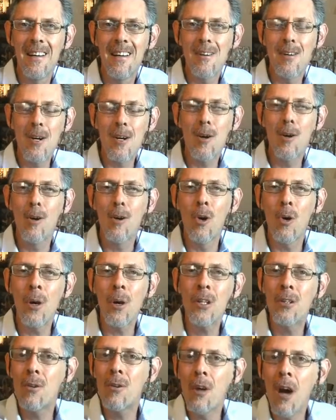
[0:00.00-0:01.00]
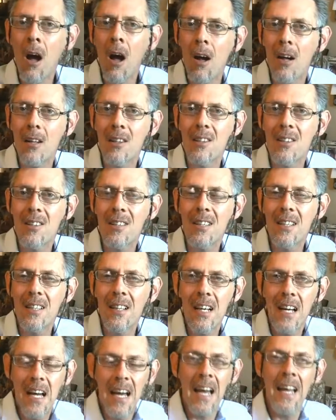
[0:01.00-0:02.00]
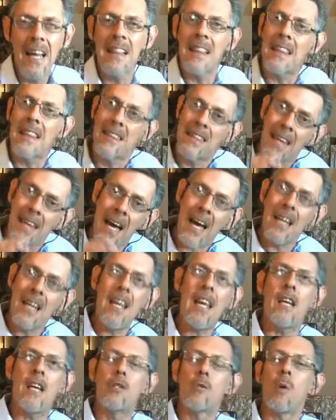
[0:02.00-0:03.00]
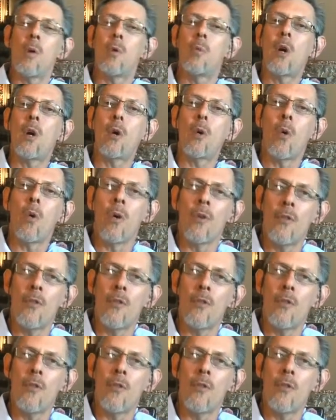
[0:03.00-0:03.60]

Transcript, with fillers: glory to God. And that is what we call